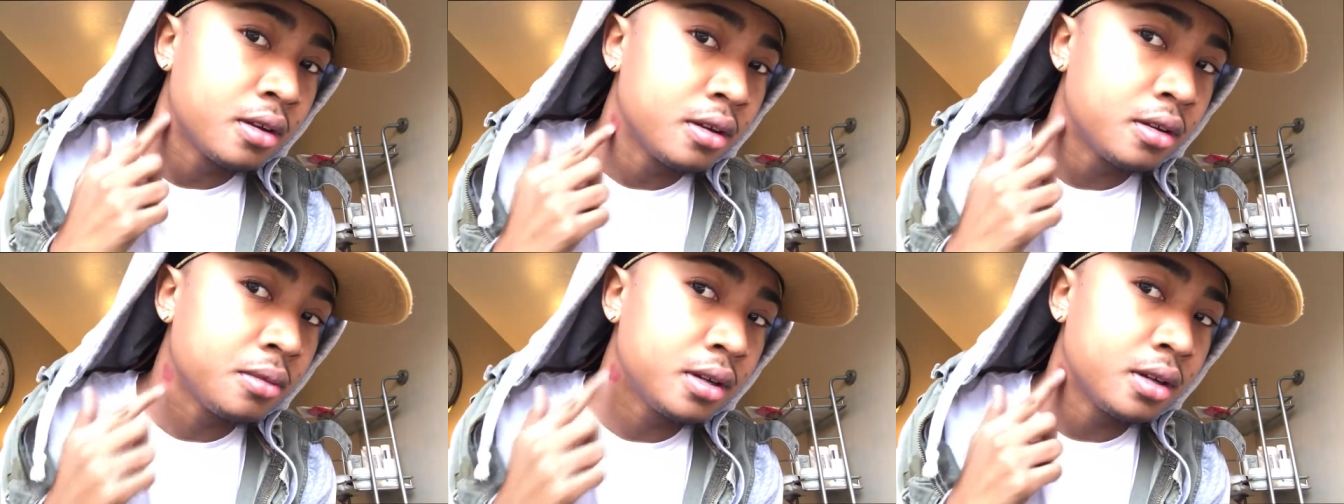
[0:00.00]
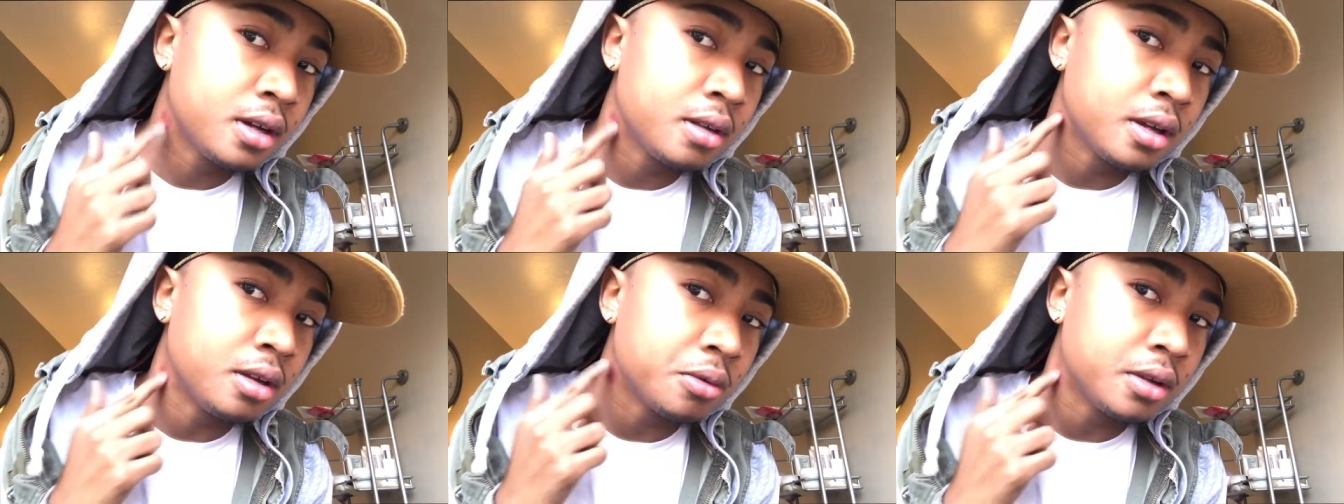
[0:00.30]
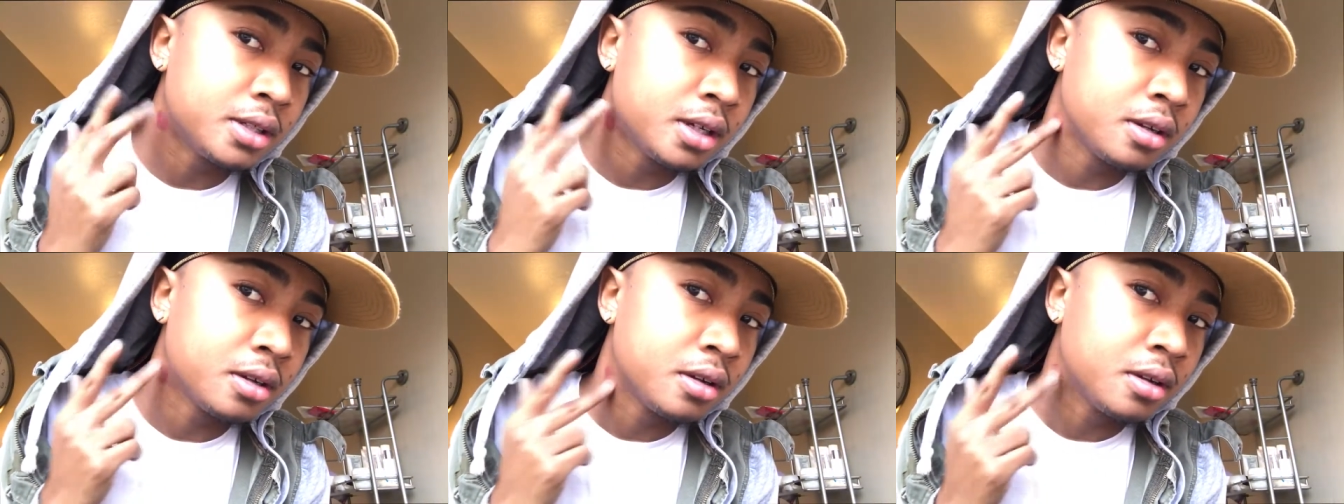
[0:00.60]
Oh man, oh, how do you
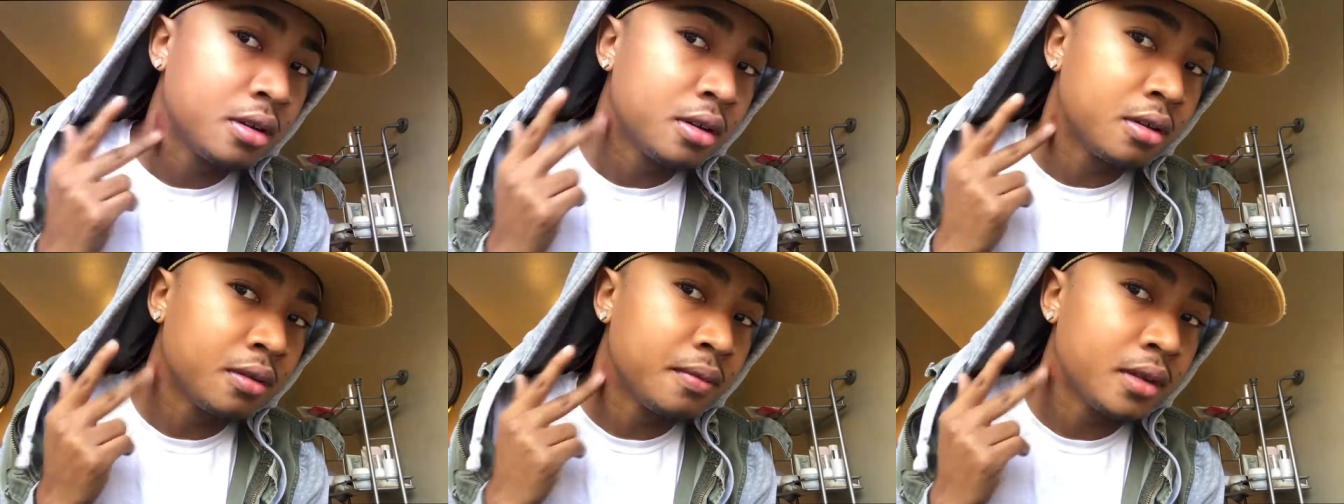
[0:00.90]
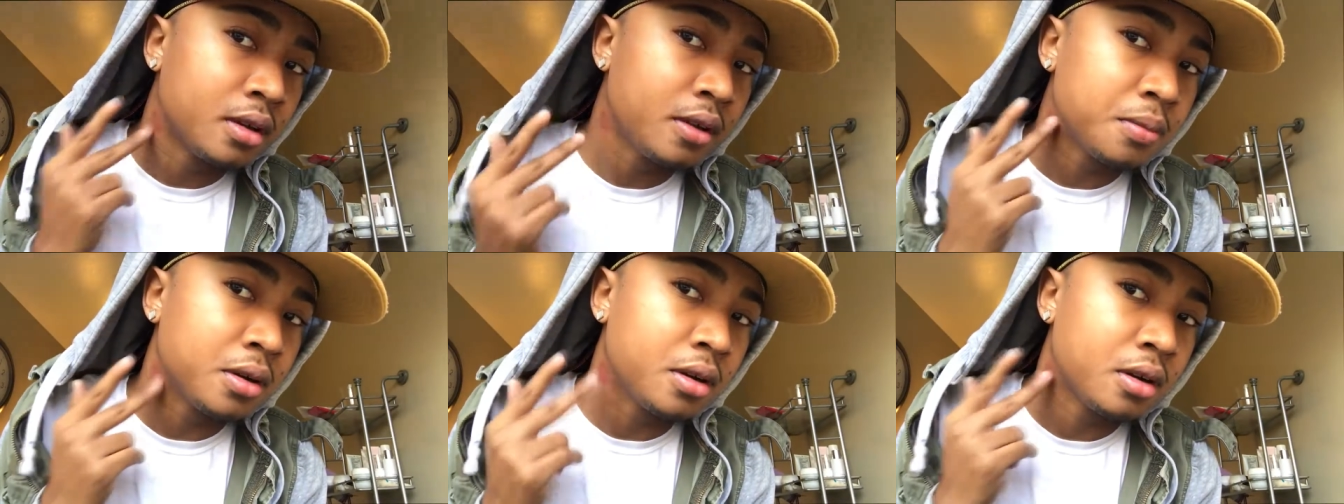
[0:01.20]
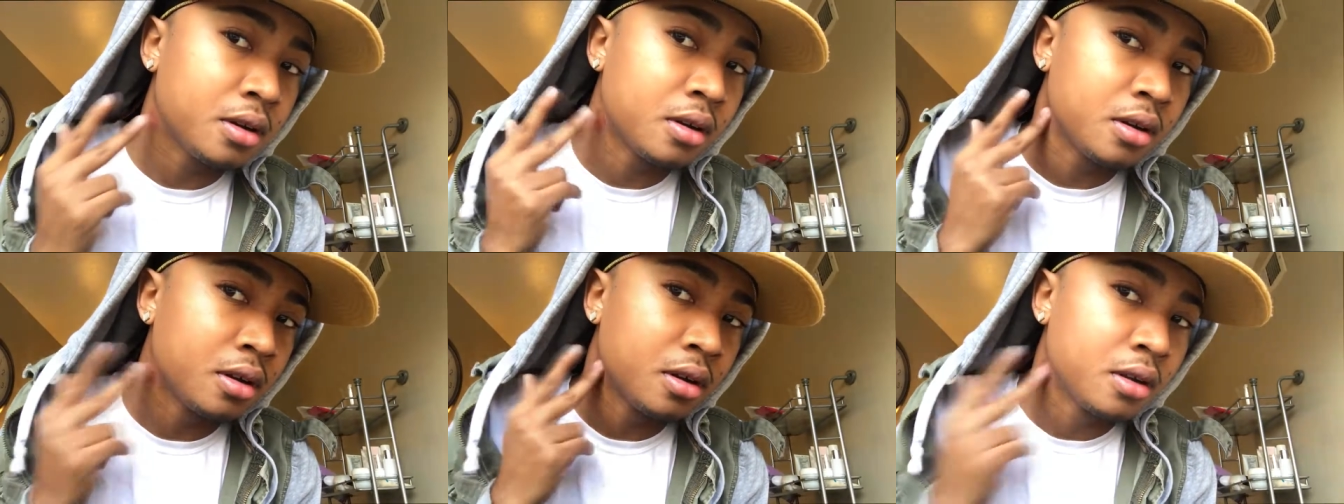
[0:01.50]
Oh What
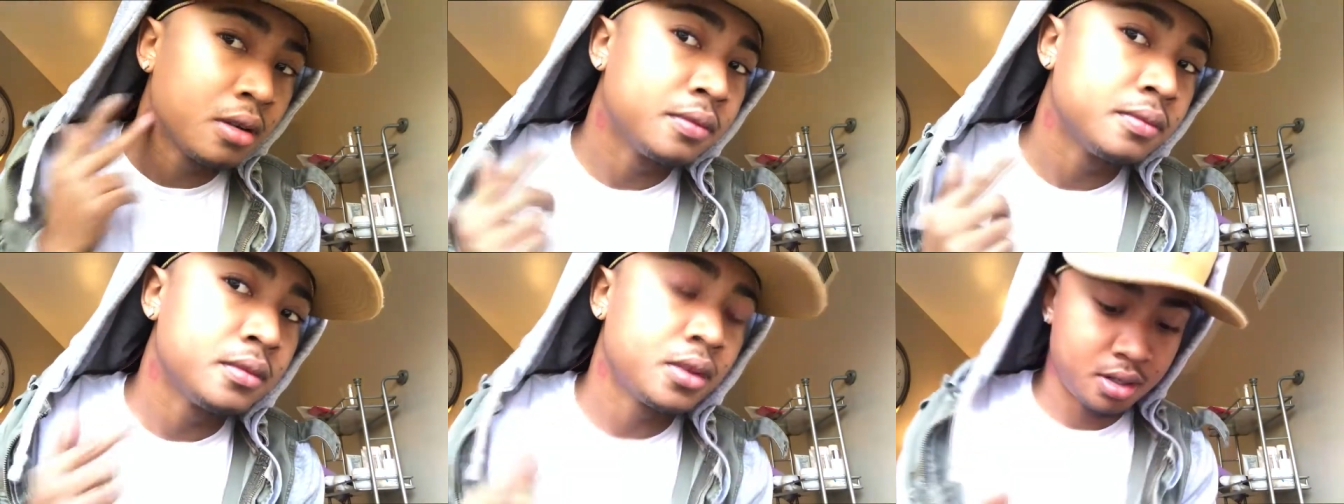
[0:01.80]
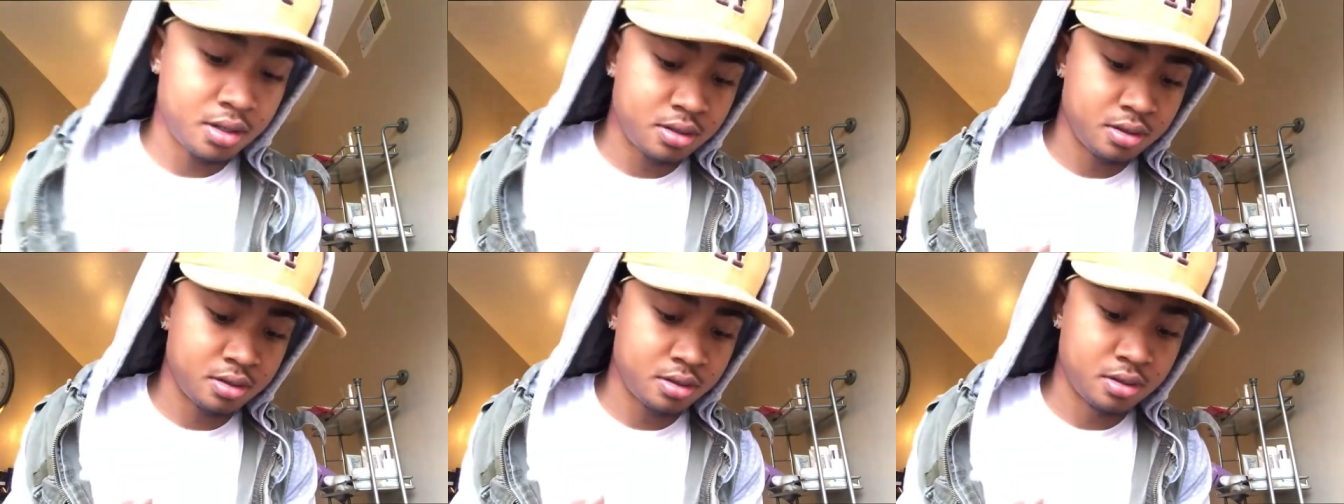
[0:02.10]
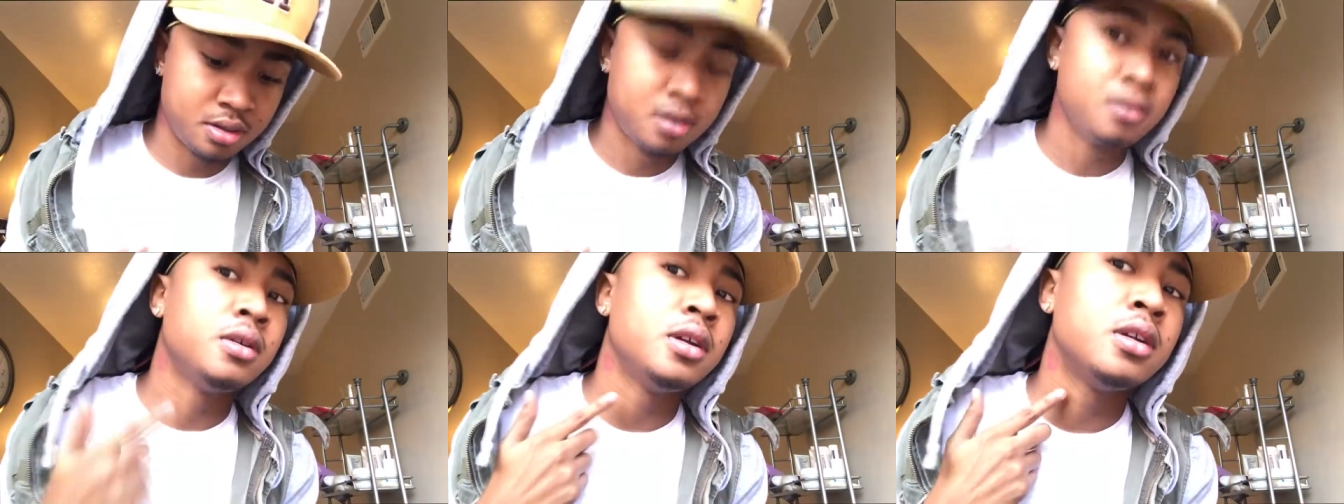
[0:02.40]
happened? Okay,
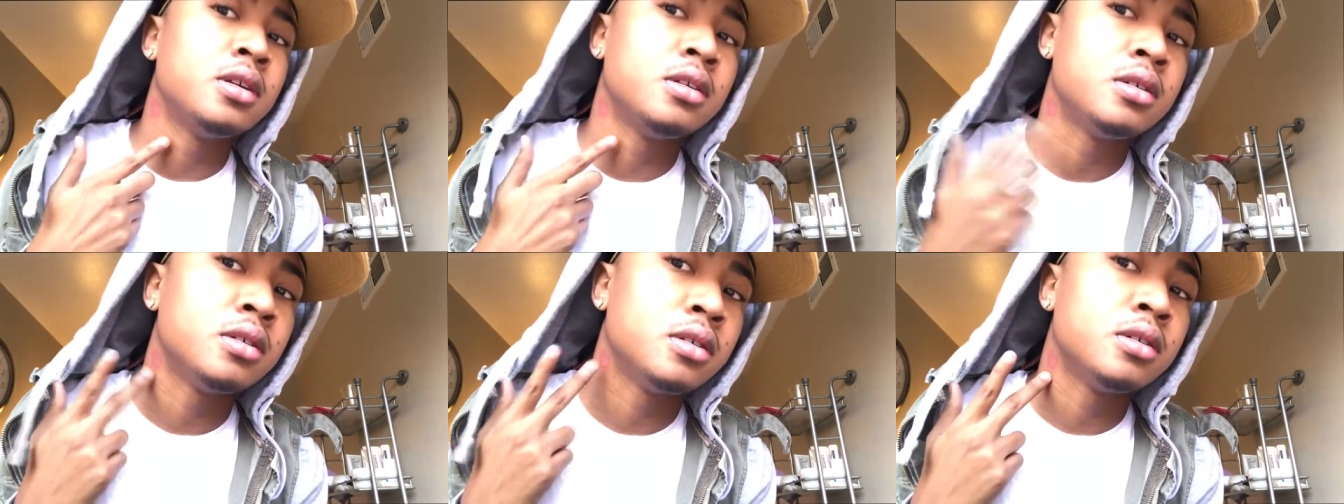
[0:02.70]
okay.